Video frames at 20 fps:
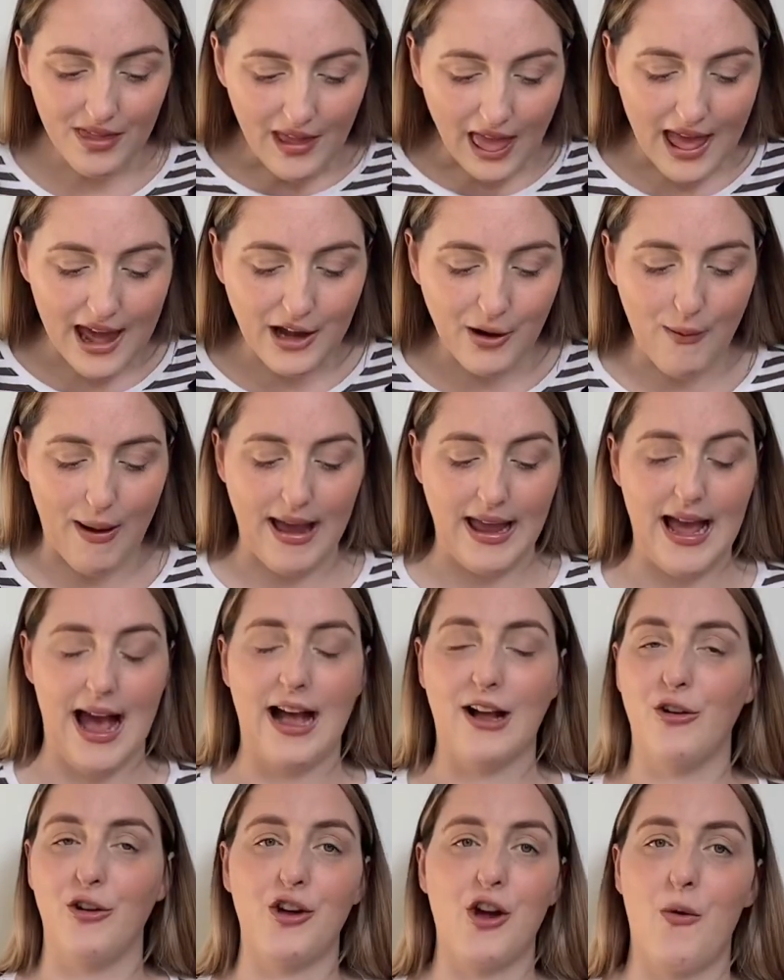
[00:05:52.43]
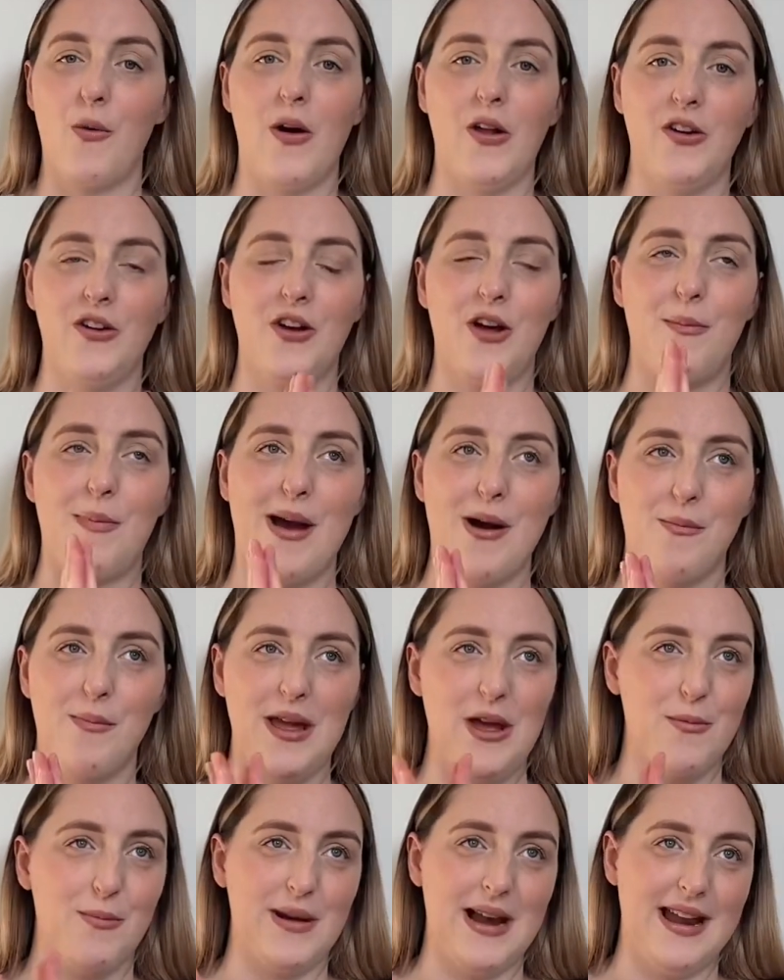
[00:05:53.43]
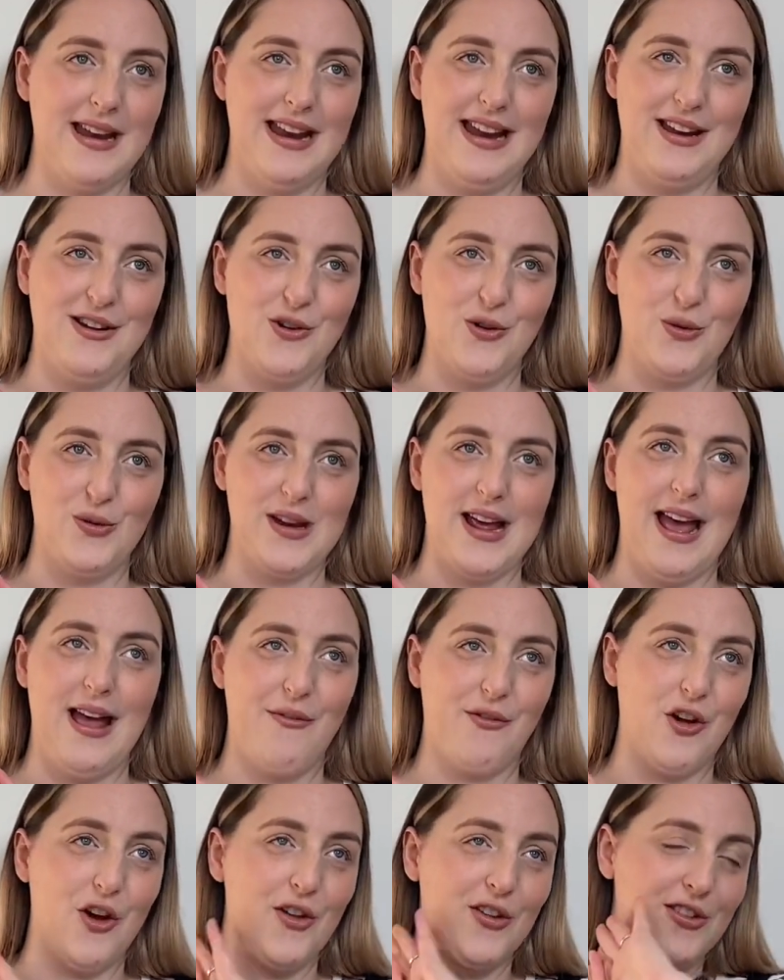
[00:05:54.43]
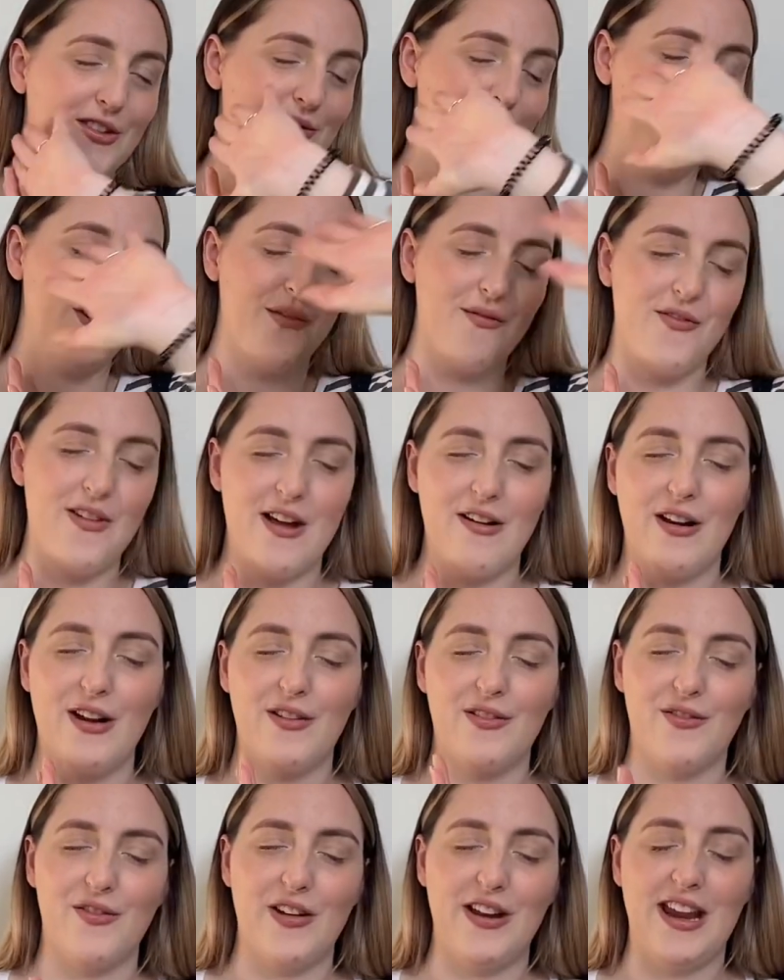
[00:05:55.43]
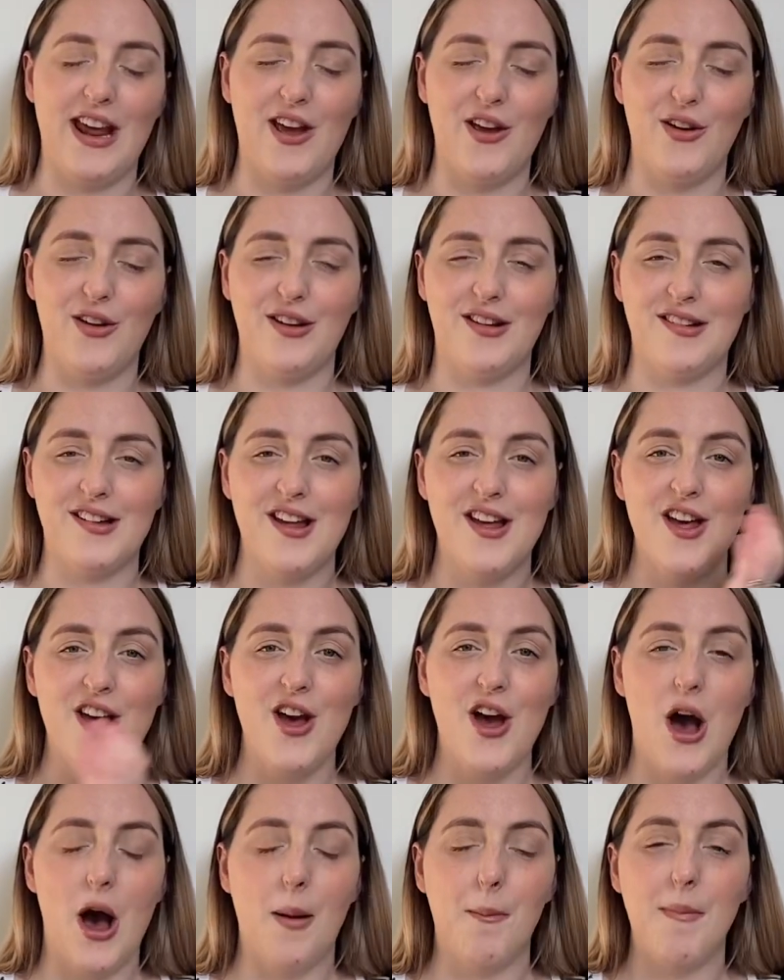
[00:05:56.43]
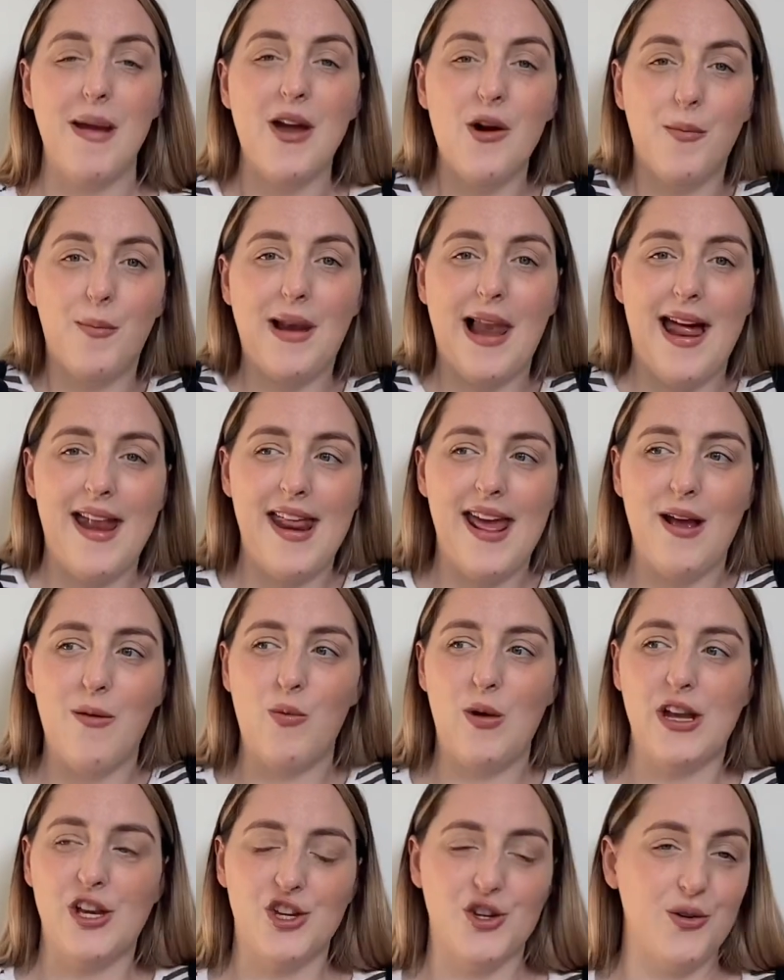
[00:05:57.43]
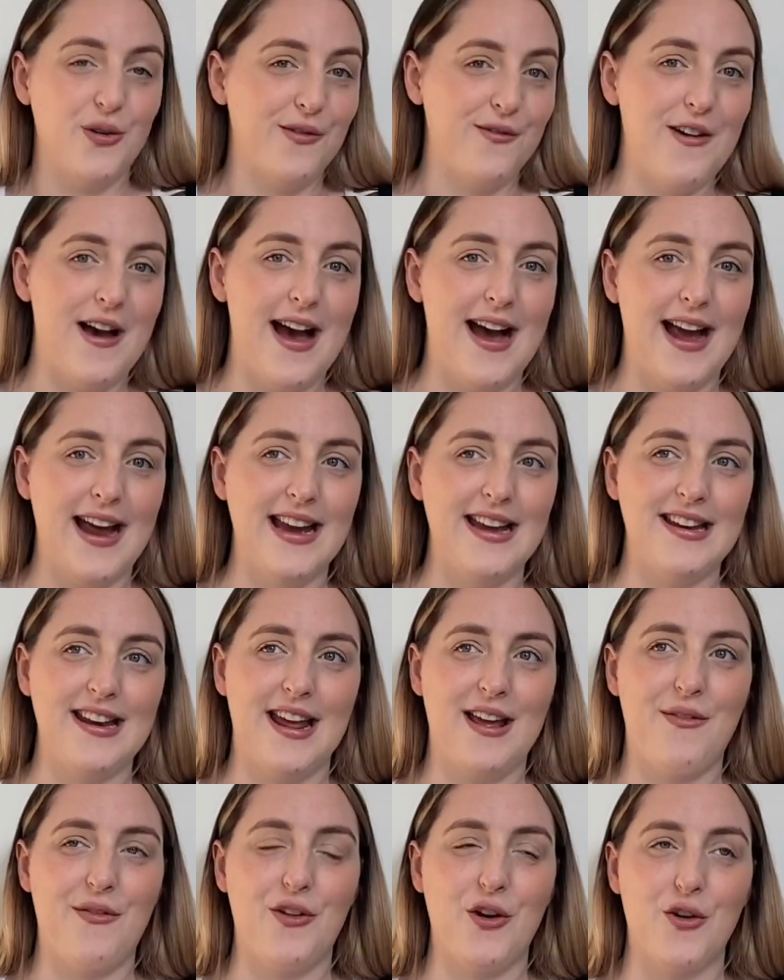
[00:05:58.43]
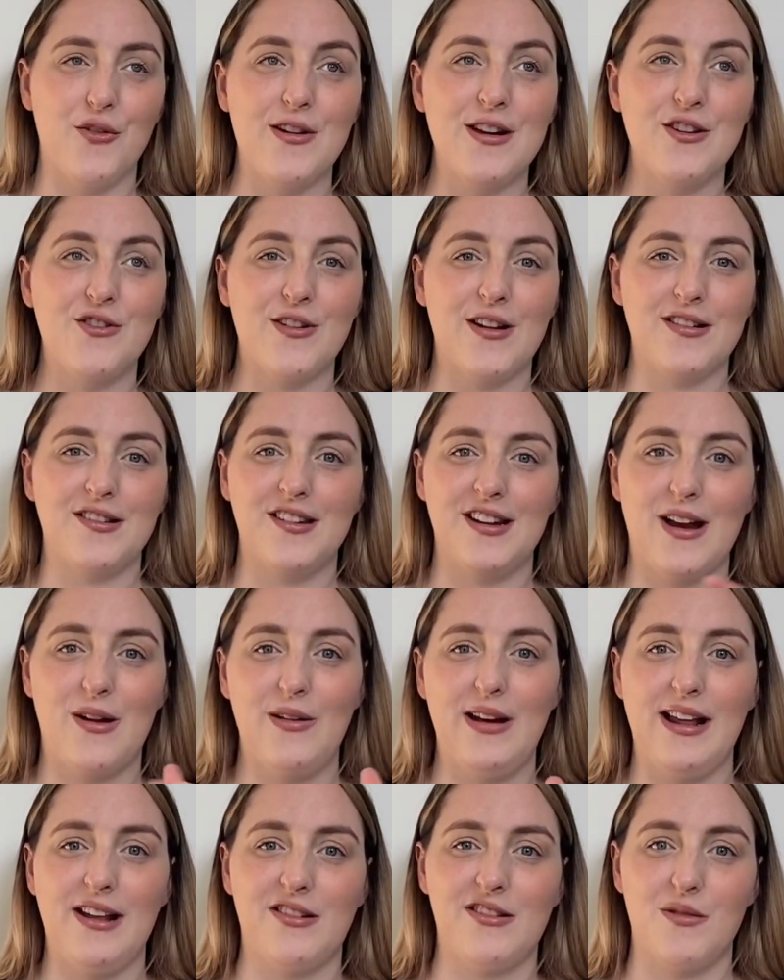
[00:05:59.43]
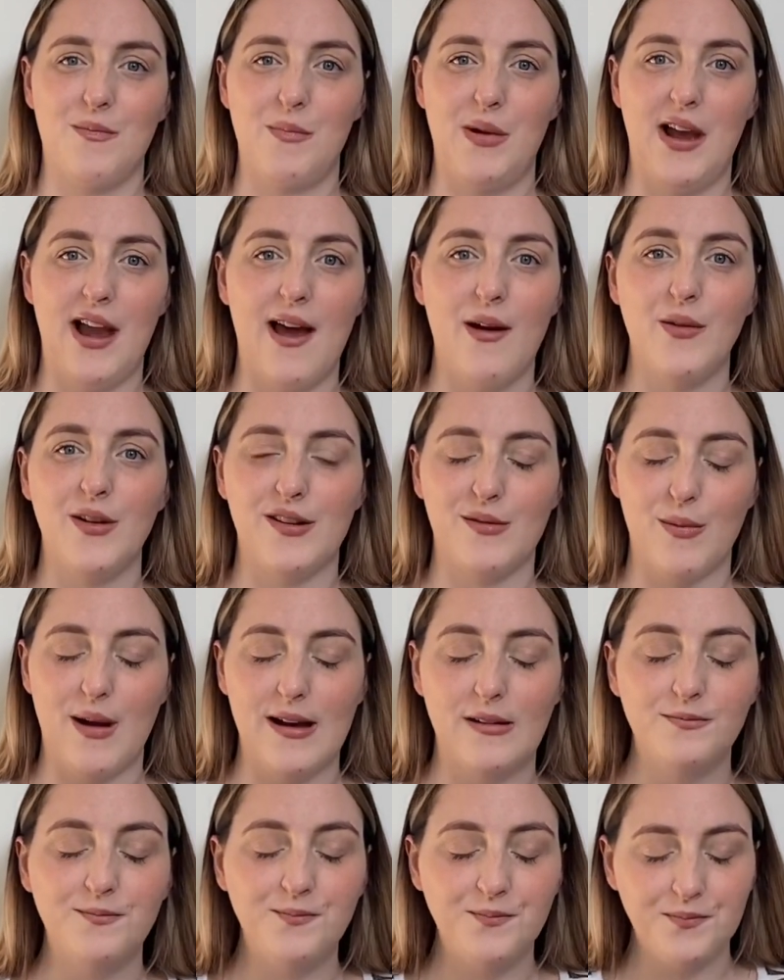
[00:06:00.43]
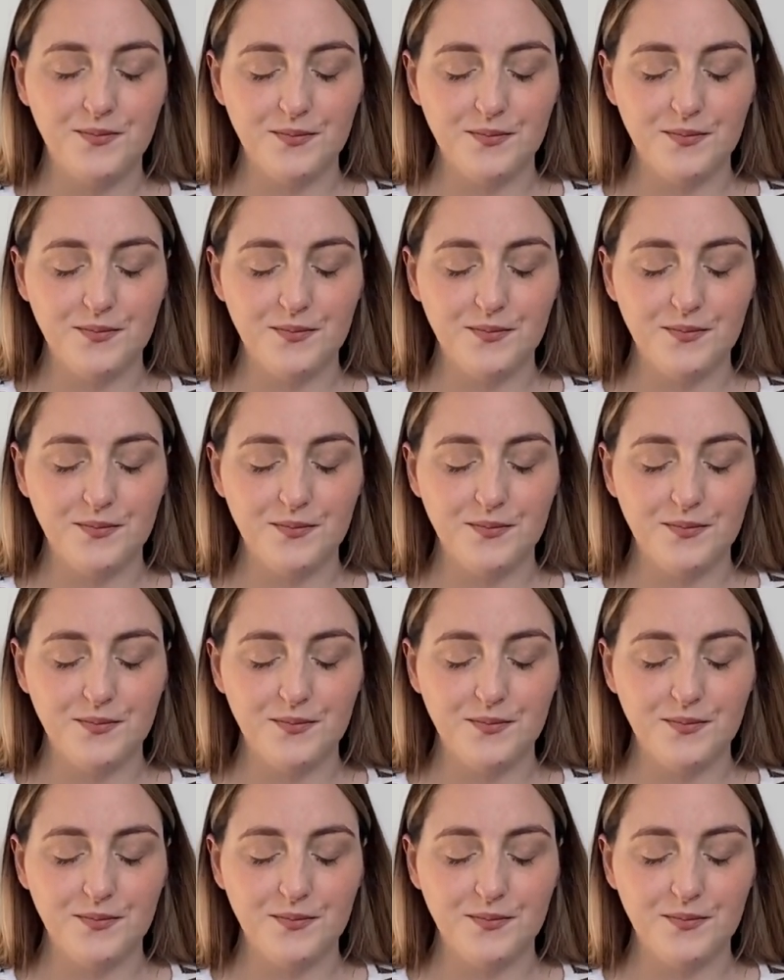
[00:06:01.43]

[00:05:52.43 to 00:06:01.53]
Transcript: Anyway, I could go on about meal planning all day. I've done various videos on meal planning, which you'll find if you're interested. I'll link some below as well.